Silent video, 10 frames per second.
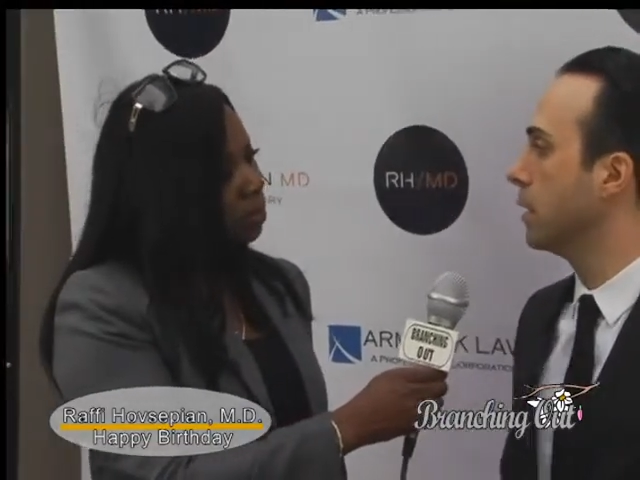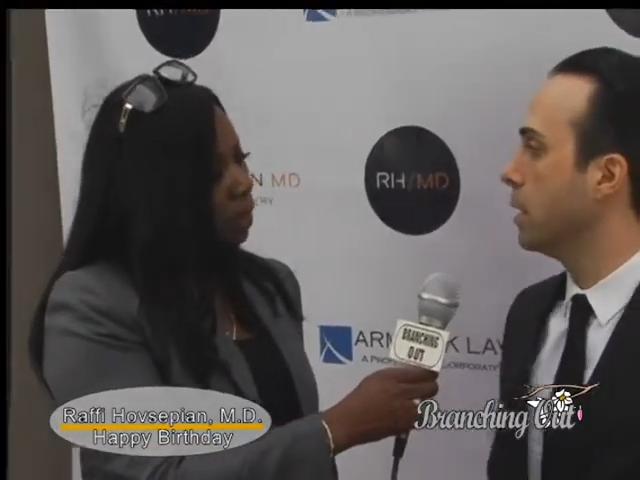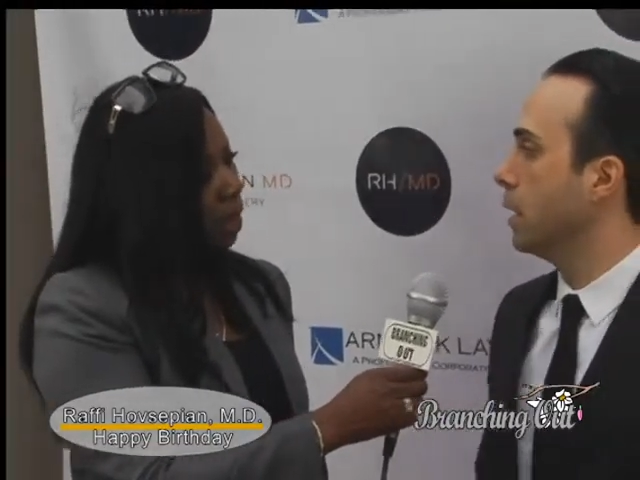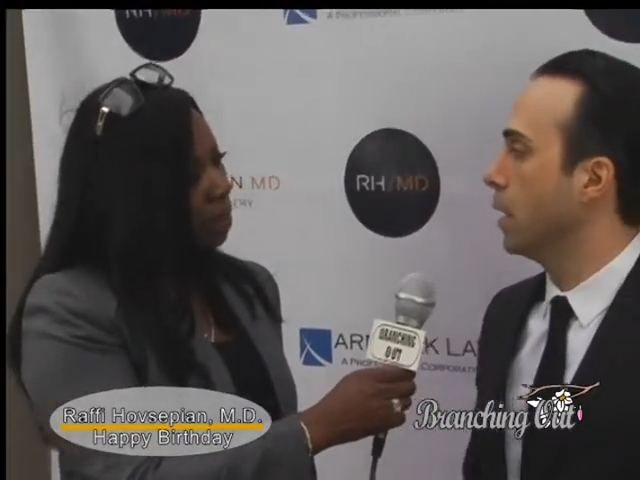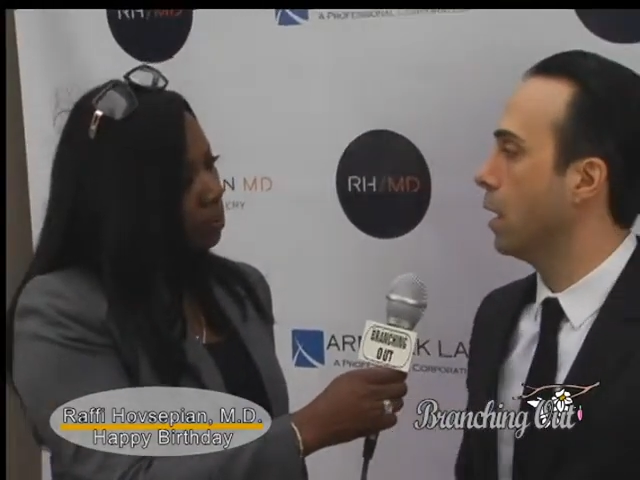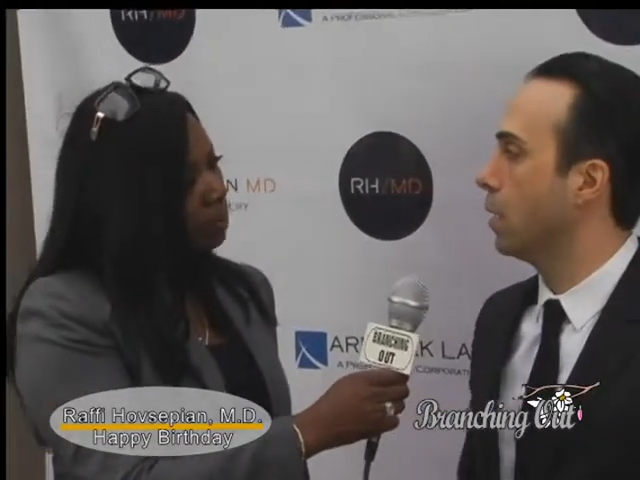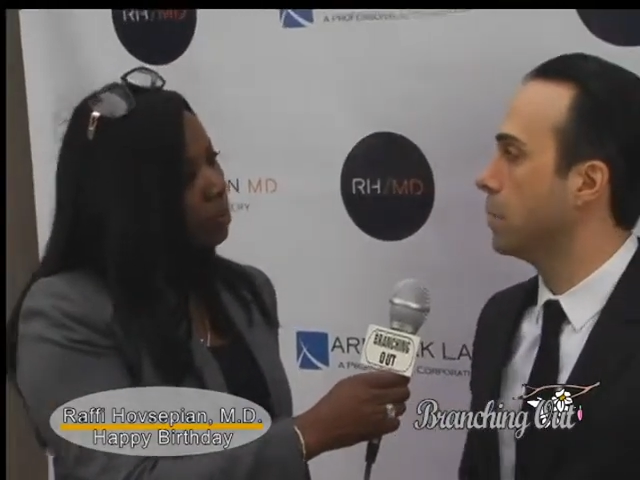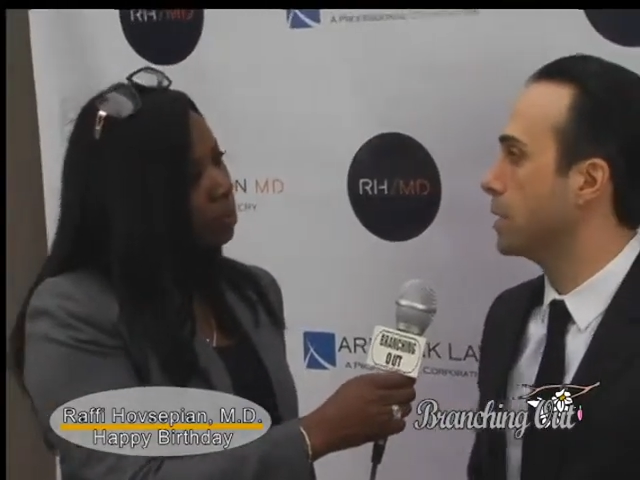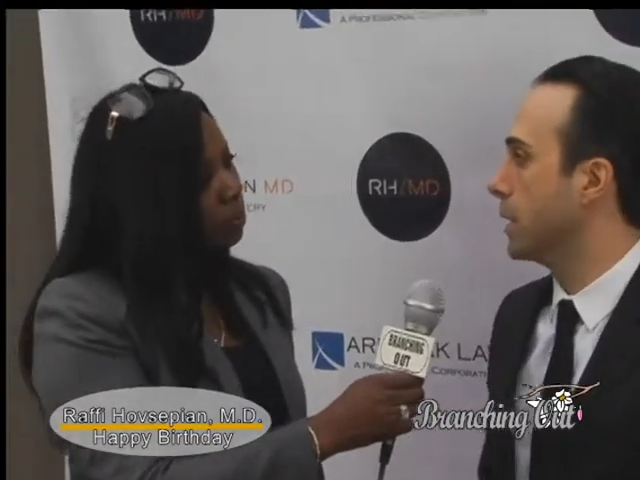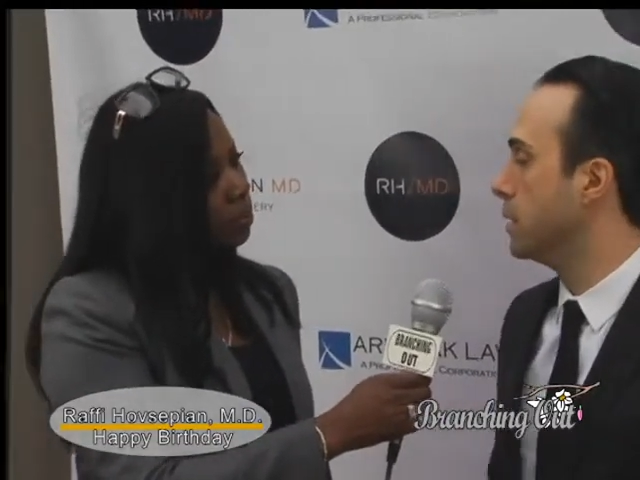Right.
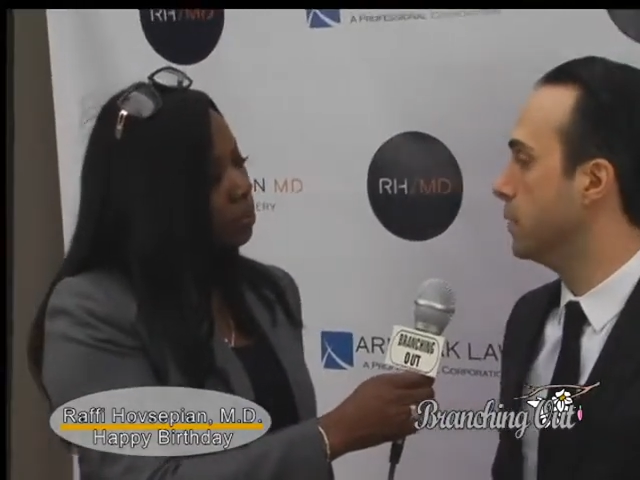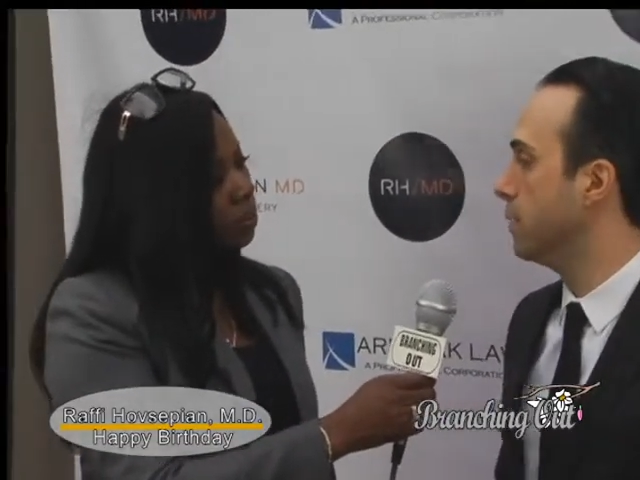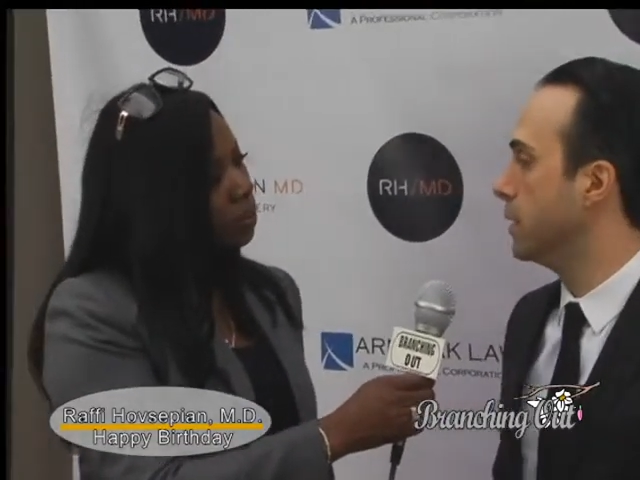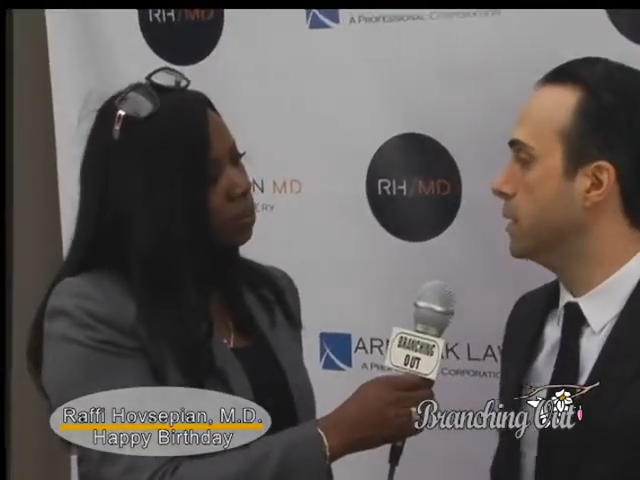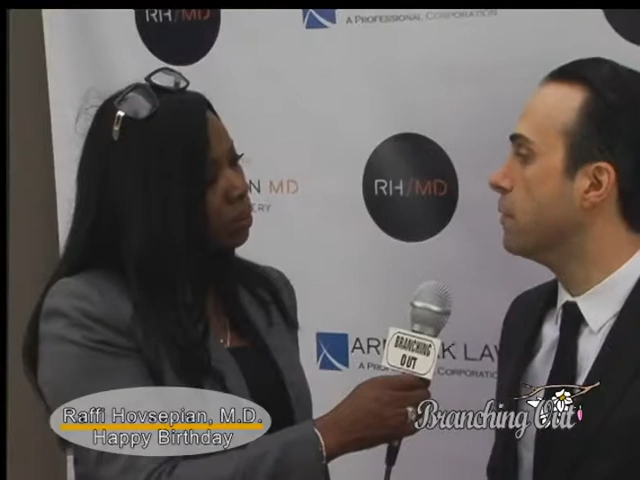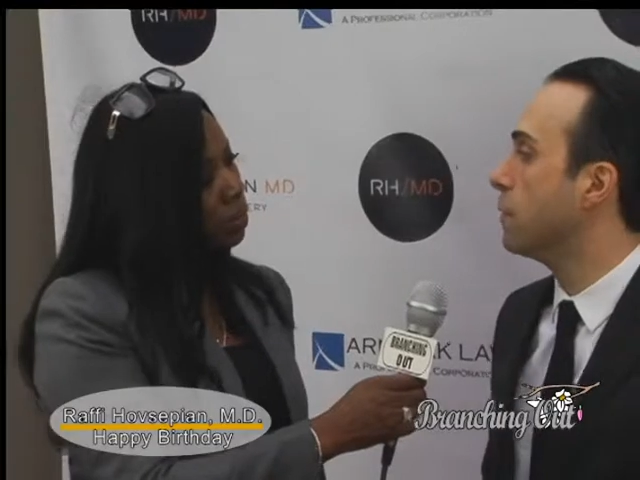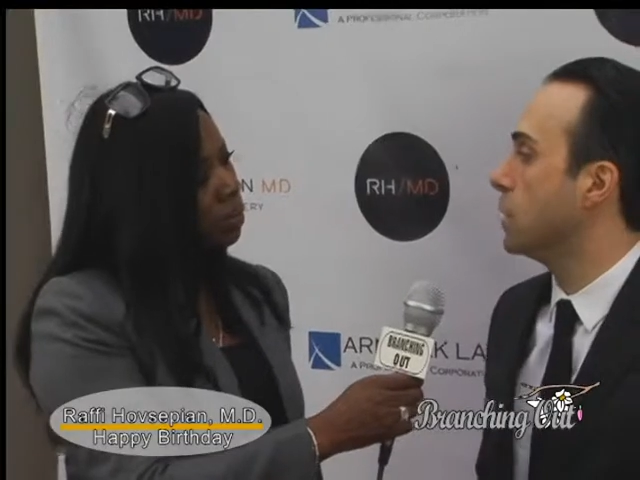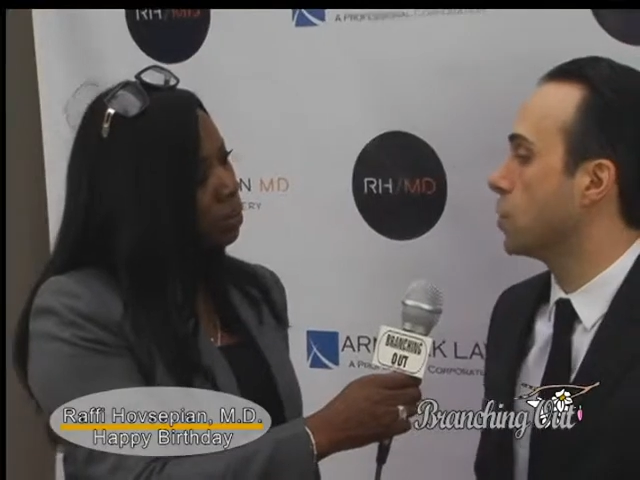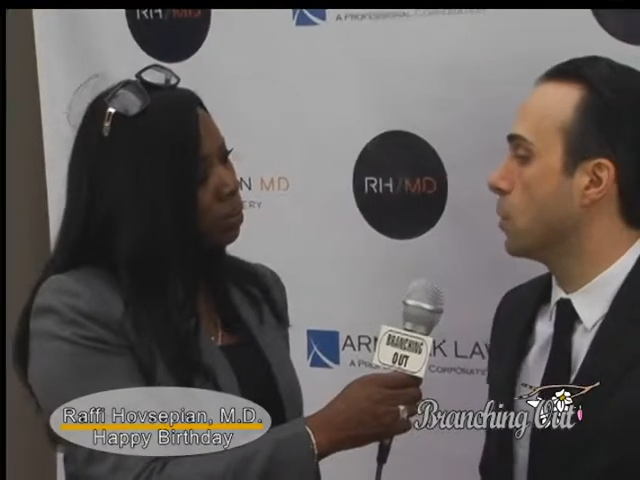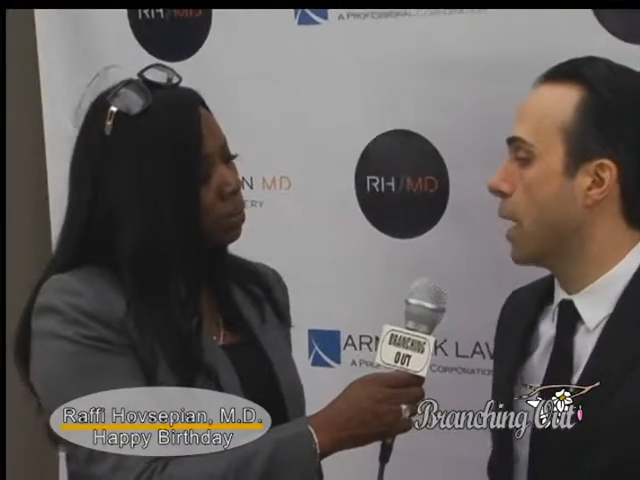Um, instead of
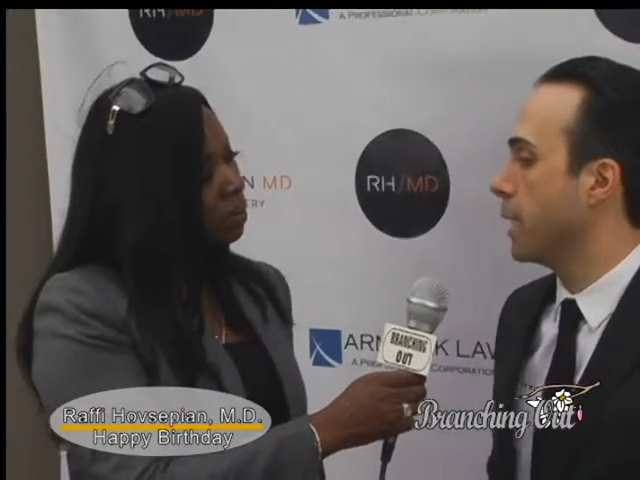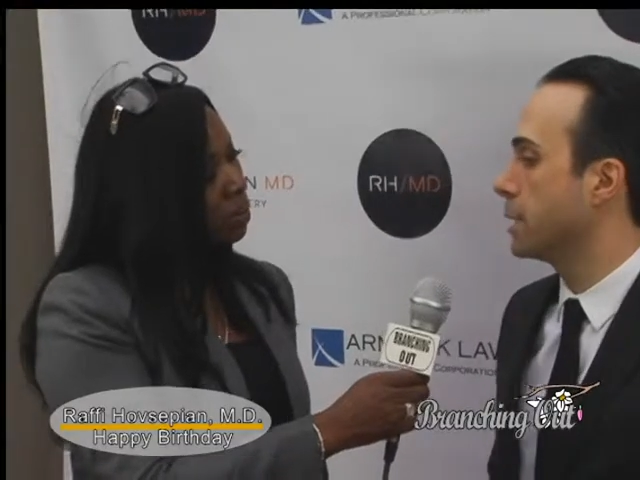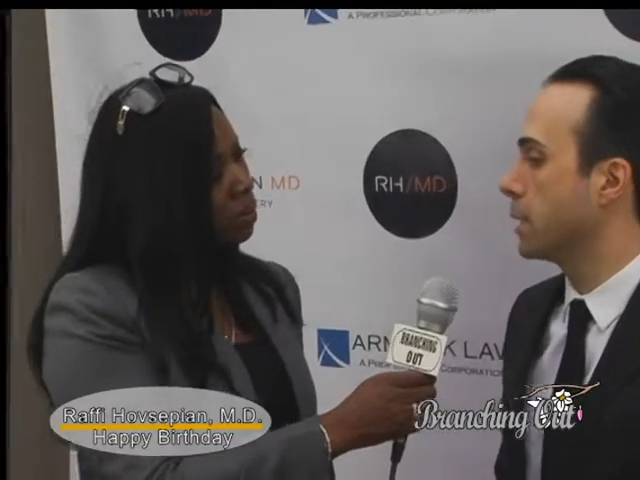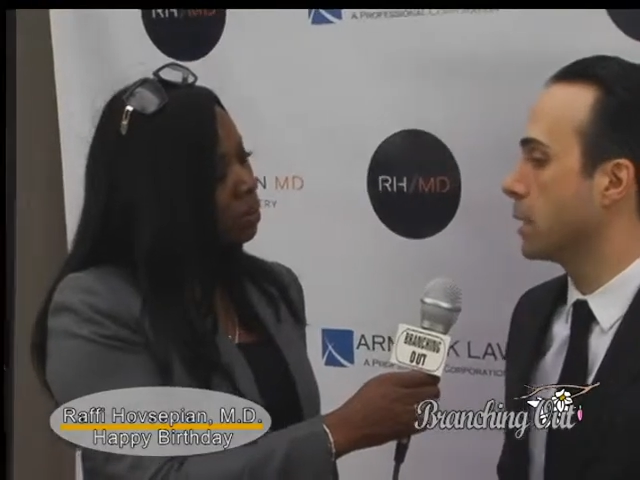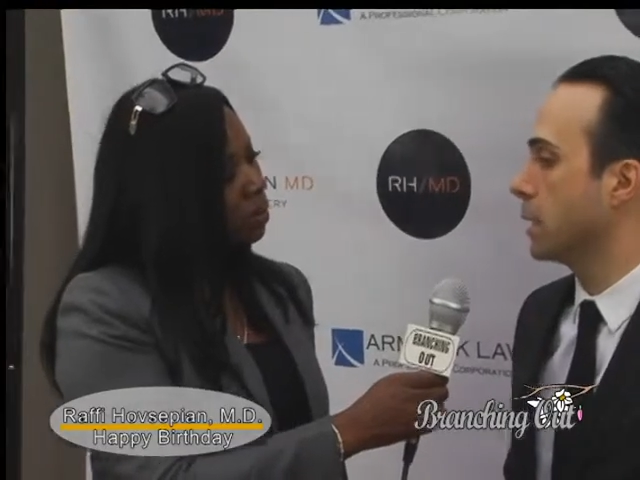individualizing